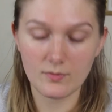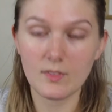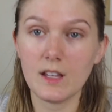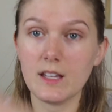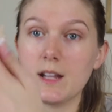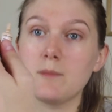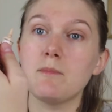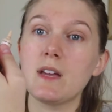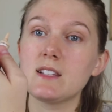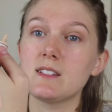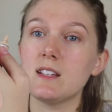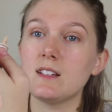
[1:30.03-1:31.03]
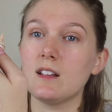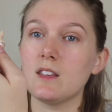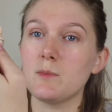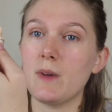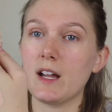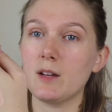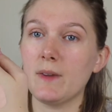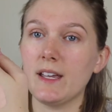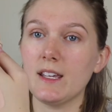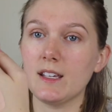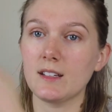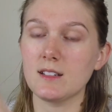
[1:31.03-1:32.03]
And I mix it on the back of my
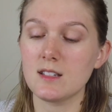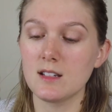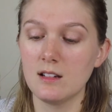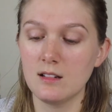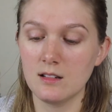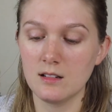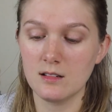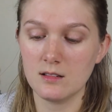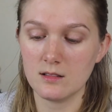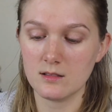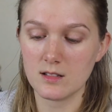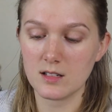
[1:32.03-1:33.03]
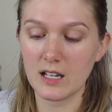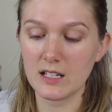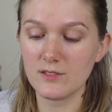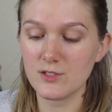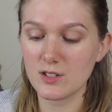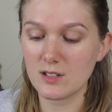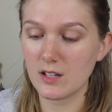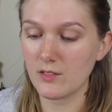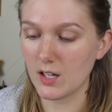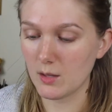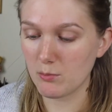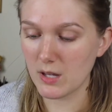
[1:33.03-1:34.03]
hand to kind of just give
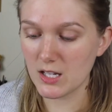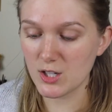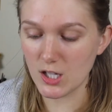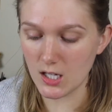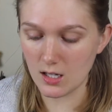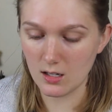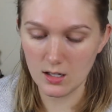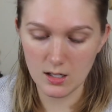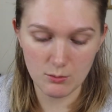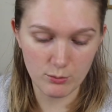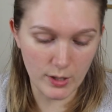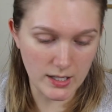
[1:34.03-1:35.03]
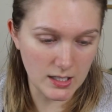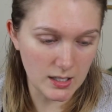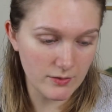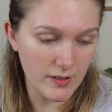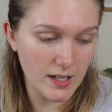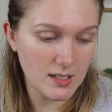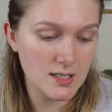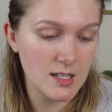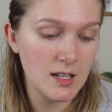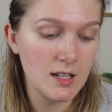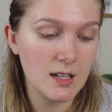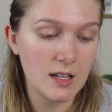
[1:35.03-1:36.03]
it a peachy brightening effect.
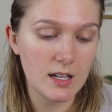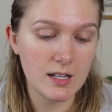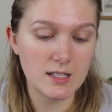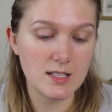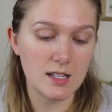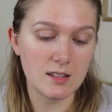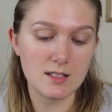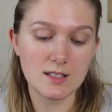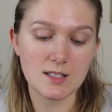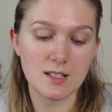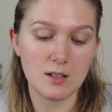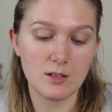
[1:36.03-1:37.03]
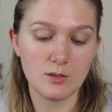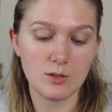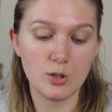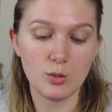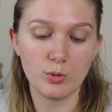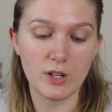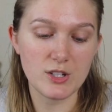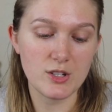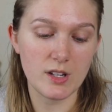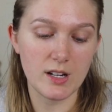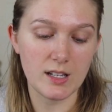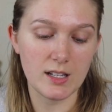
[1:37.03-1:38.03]
And I take this new brush
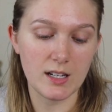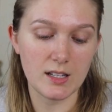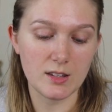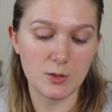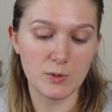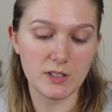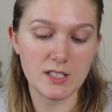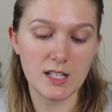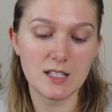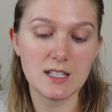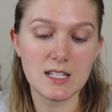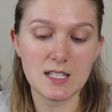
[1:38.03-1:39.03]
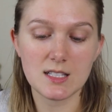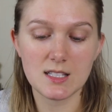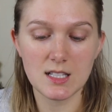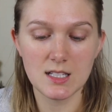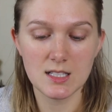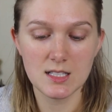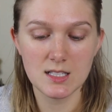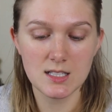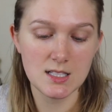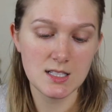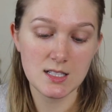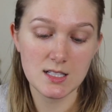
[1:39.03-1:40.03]
that I got, the Real Techniques
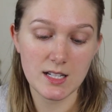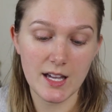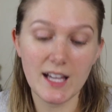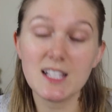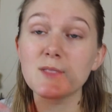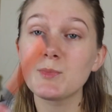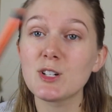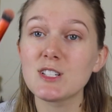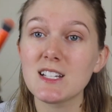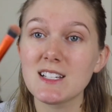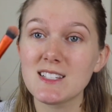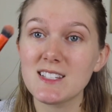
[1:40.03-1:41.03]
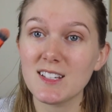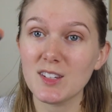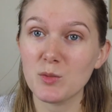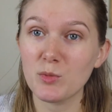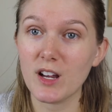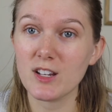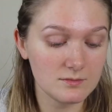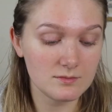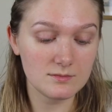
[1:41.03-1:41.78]
Expert Concealer Brush.